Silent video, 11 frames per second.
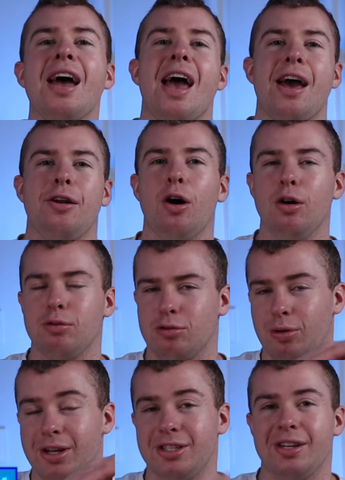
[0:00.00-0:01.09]
and
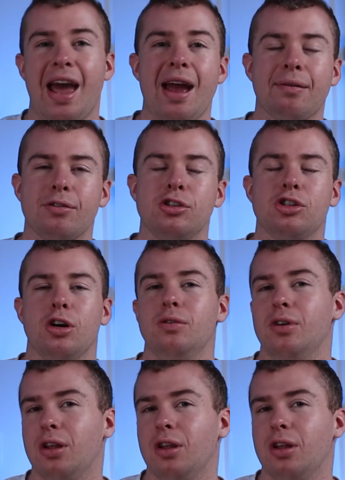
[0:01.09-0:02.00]
overall as an average over a